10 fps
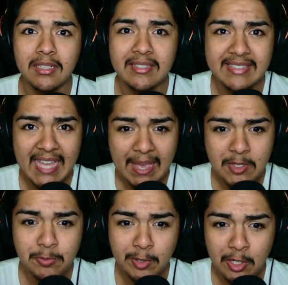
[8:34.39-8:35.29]
Its
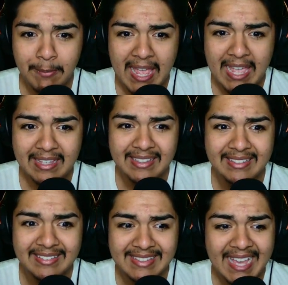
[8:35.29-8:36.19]
damage per mag
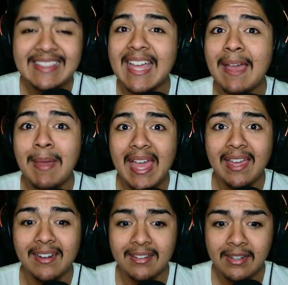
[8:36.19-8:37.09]
is not that
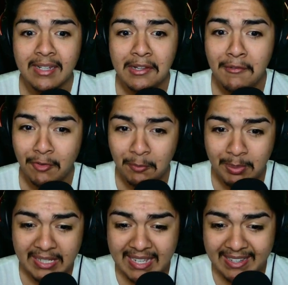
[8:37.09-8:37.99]
bad for
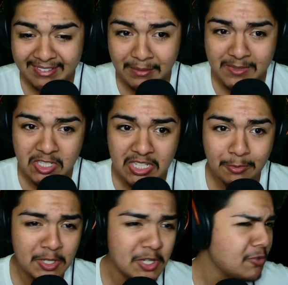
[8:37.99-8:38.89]
being an SMG,
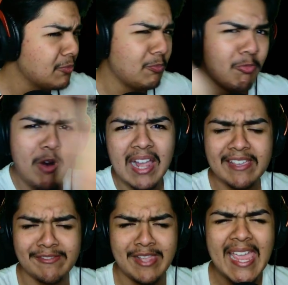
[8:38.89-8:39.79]
where you could rock
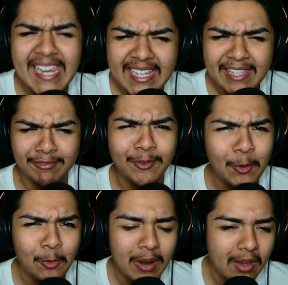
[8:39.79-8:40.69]
a
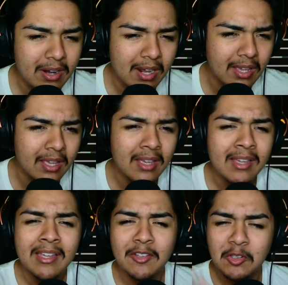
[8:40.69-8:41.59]
84 round on it.
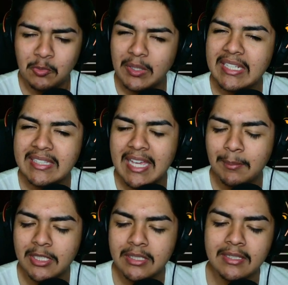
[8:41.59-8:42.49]
Is really damn
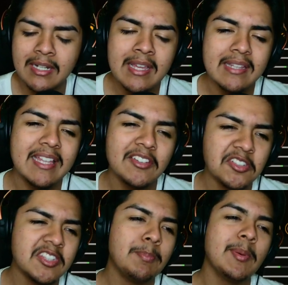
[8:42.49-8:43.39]
good. Now this
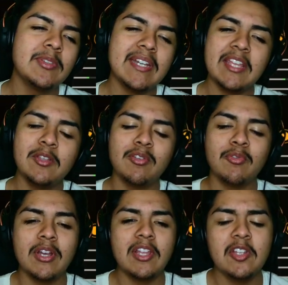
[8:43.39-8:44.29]
is the build that I use for it.